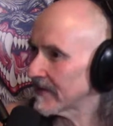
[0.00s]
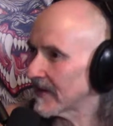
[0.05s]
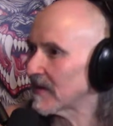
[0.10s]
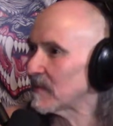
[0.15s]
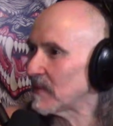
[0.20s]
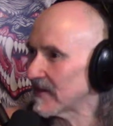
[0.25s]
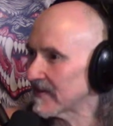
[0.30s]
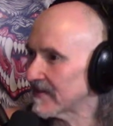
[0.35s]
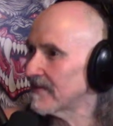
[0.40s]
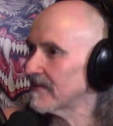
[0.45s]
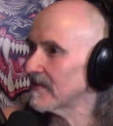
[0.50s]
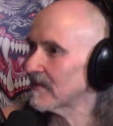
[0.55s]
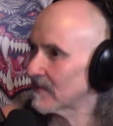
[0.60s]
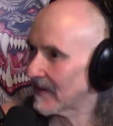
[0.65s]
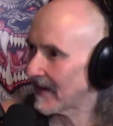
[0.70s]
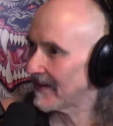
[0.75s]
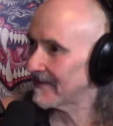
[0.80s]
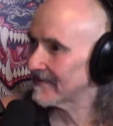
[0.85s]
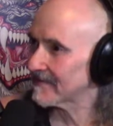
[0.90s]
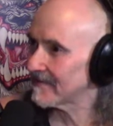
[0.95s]
about the Little
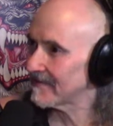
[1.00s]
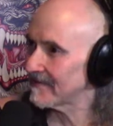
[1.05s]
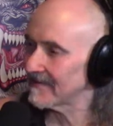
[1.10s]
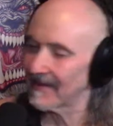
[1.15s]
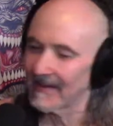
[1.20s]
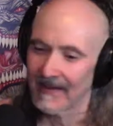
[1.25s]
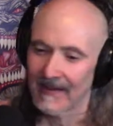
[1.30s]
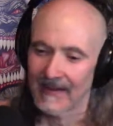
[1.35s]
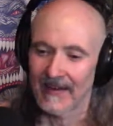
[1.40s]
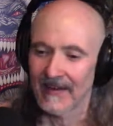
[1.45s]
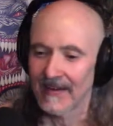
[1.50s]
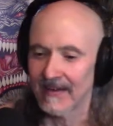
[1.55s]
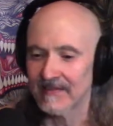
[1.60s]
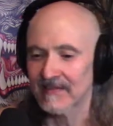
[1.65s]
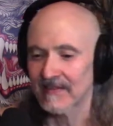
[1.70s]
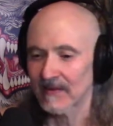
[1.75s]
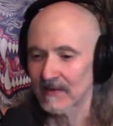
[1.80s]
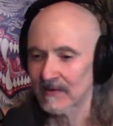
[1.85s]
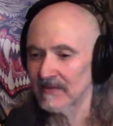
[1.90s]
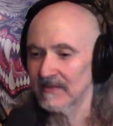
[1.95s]
Rascals
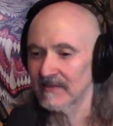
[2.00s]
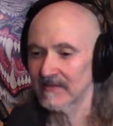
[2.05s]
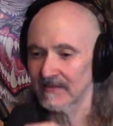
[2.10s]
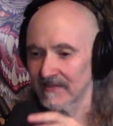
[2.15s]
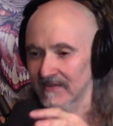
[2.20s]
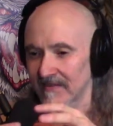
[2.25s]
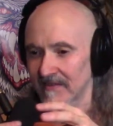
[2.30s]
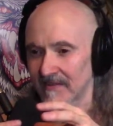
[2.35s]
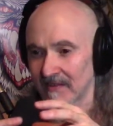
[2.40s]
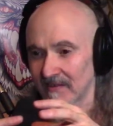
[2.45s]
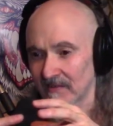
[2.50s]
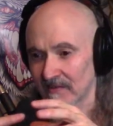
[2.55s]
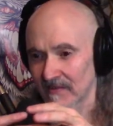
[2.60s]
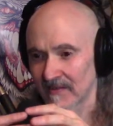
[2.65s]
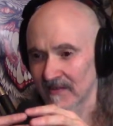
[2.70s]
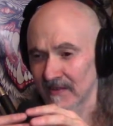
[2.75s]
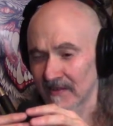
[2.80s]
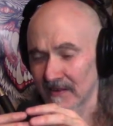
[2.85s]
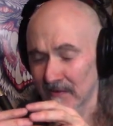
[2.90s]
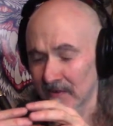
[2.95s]
is here was these
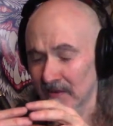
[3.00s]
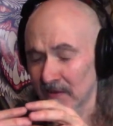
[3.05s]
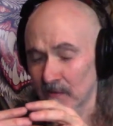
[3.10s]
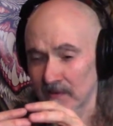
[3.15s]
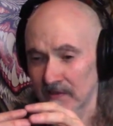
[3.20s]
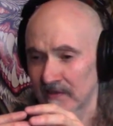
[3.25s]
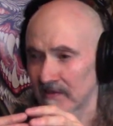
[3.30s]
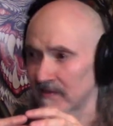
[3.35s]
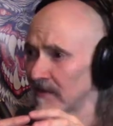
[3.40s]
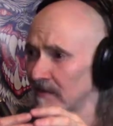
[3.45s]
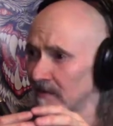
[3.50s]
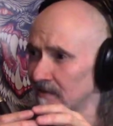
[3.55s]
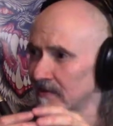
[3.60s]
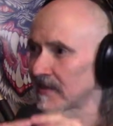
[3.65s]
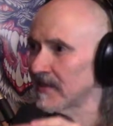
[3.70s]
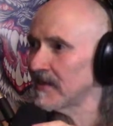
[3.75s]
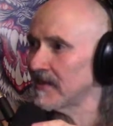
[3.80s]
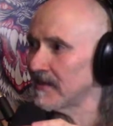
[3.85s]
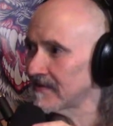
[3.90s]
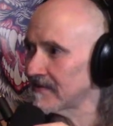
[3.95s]
there were these little
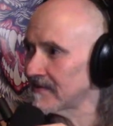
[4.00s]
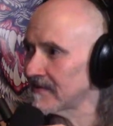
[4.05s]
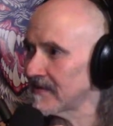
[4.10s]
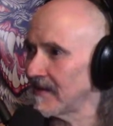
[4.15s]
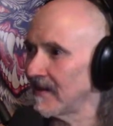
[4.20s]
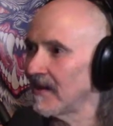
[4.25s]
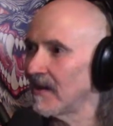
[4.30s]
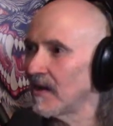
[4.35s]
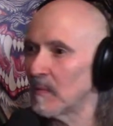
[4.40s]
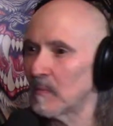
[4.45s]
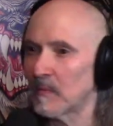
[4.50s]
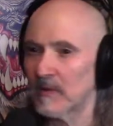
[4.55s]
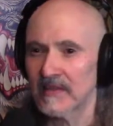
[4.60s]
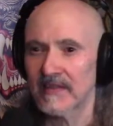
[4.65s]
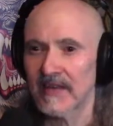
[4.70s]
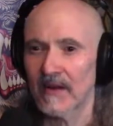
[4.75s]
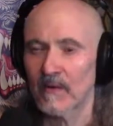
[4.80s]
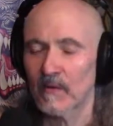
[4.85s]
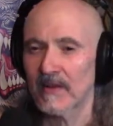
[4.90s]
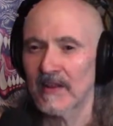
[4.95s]
kids, but
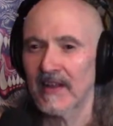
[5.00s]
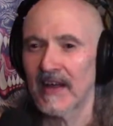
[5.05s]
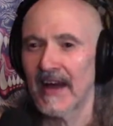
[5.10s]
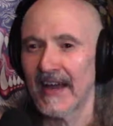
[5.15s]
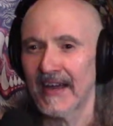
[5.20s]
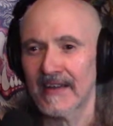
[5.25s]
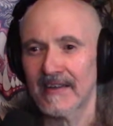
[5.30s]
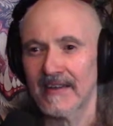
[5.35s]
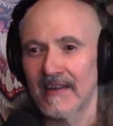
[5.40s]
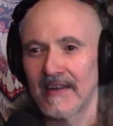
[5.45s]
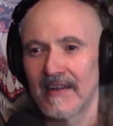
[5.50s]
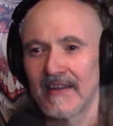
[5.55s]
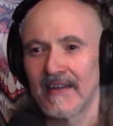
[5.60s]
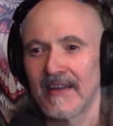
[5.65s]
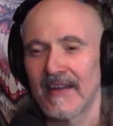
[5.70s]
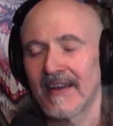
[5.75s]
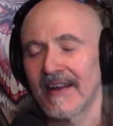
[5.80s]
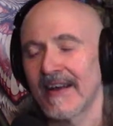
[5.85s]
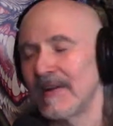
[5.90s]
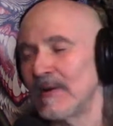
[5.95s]
they were like,
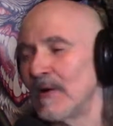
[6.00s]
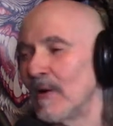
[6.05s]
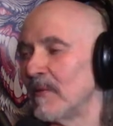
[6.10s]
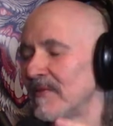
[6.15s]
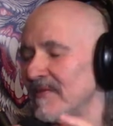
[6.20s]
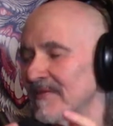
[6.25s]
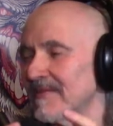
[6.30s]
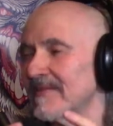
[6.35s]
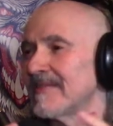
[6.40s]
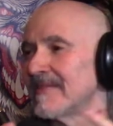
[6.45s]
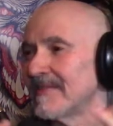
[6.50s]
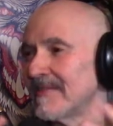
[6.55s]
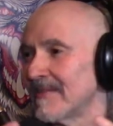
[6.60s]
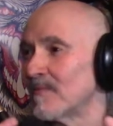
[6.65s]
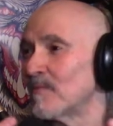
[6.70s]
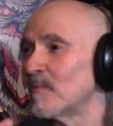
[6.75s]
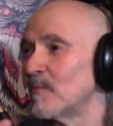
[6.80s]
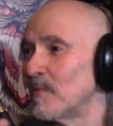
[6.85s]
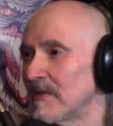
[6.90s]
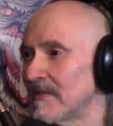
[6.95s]
and I know it was the
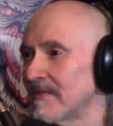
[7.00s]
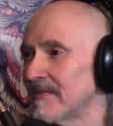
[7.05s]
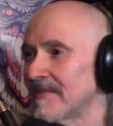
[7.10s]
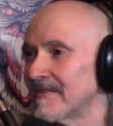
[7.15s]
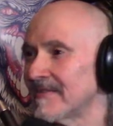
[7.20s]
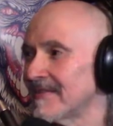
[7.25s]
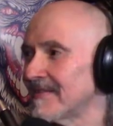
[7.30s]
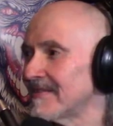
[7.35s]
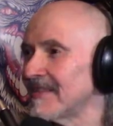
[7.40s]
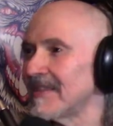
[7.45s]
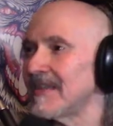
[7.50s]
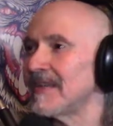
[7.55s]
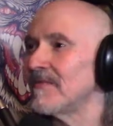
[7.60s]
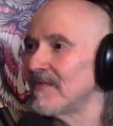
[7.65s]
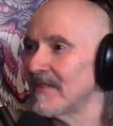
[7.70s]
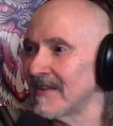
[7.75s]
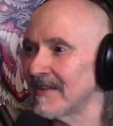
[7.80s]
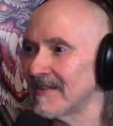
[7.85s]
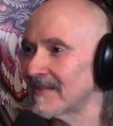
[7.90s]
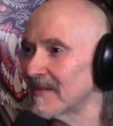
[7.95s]
the, the T
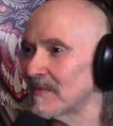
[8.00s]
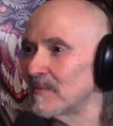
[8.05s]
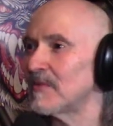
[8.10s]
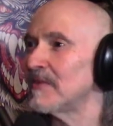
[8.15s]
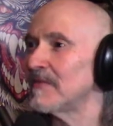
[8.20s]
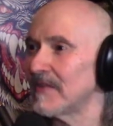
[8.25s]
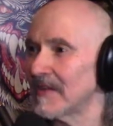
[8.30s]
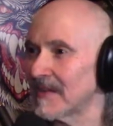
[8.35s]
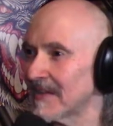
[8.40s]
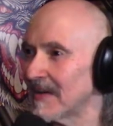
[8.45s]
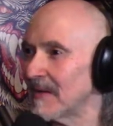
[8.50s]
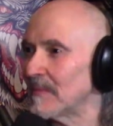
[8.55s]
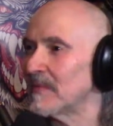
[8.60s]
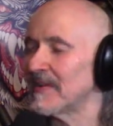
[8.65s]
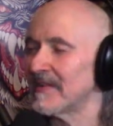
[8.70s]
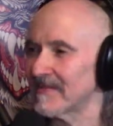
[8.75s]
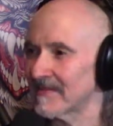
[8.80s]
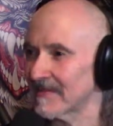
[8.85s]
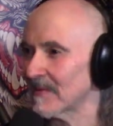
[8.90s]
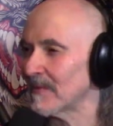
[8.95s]
V or the movie
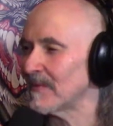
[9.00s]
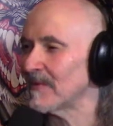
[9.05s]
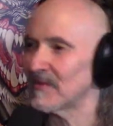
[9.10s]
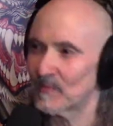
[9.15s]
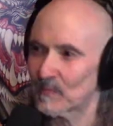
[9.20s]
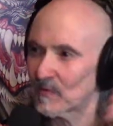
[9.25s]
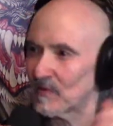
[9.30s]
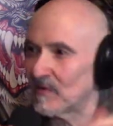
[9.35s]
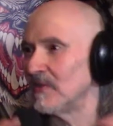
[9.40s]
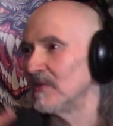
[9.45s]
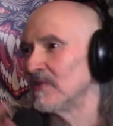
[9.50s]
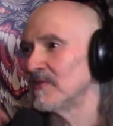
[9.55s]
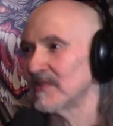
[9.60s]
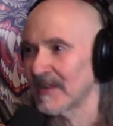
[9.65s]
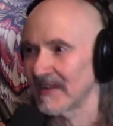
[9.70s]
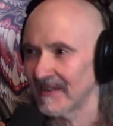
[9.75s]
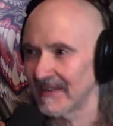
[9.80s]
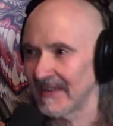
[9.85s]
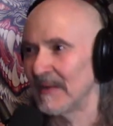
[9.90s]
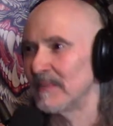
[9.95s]
companies are the ones producing
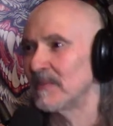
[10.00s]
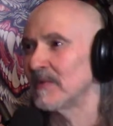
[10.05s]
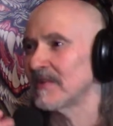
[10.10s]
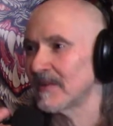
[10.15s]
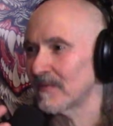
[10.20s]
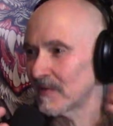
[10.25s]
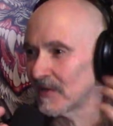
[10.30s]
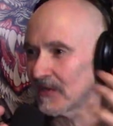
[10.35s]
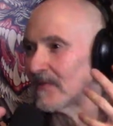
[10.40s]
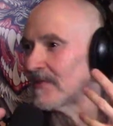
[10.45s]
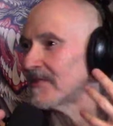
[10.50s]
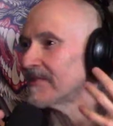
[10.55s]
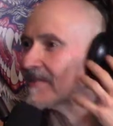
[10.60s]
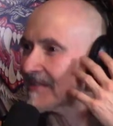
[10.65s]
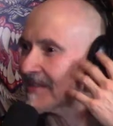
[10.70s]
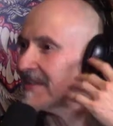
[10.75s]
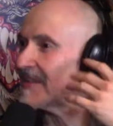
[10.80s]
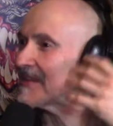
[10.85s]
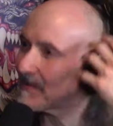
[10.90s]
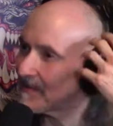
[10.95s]
and all that, but you, when you're a little
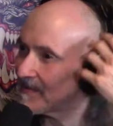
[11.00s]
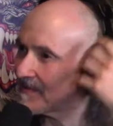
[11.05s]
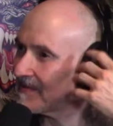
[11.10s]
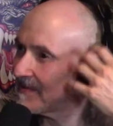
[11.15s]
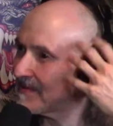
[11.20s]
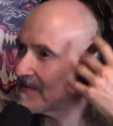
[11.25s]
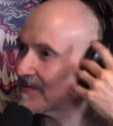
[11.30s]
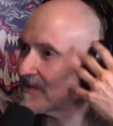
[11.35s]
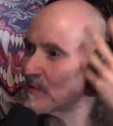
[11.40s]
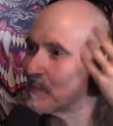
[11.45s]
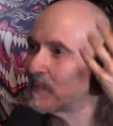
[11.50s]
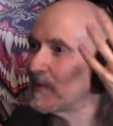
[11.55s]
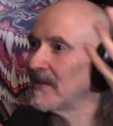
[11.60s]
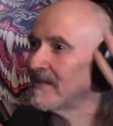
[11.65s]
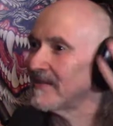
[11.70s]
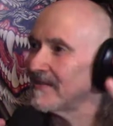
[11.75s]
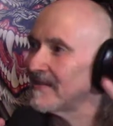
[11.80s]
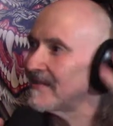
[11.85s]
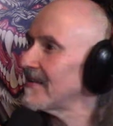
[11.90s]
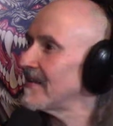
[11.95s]
kid, you you
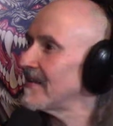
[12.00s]
suspend.